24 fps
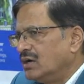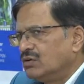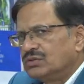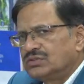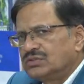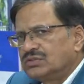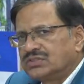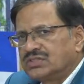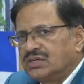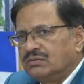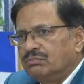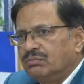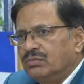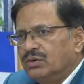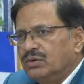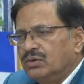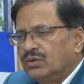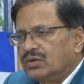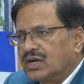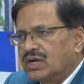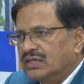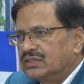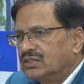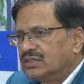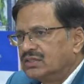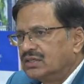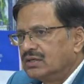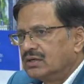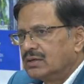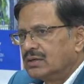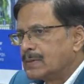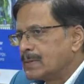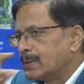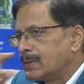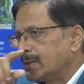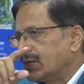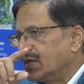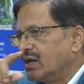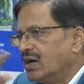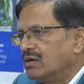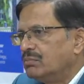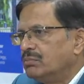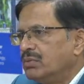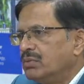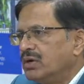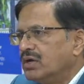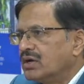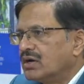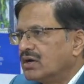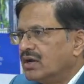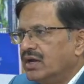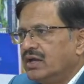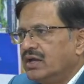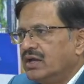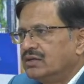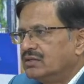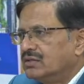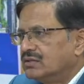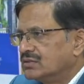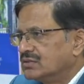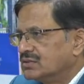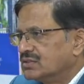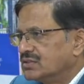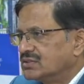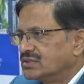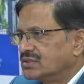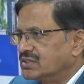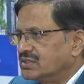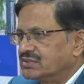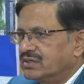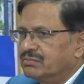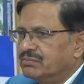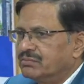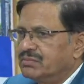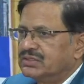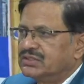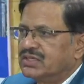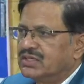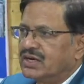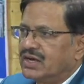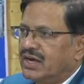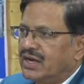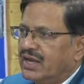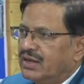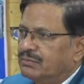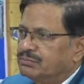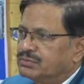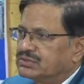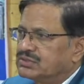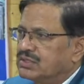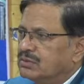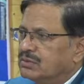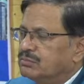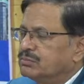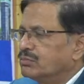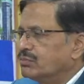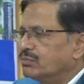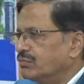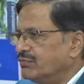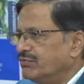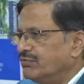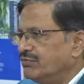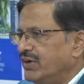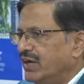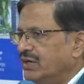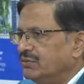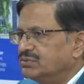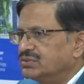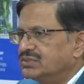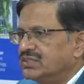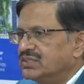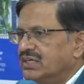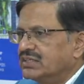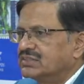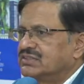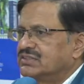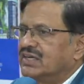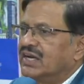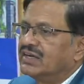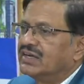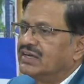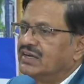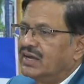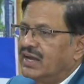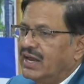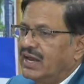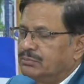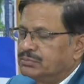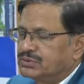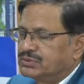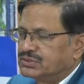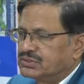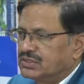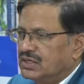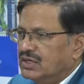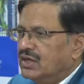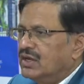some more, I think Dabur and some other labs, some 5-6 labs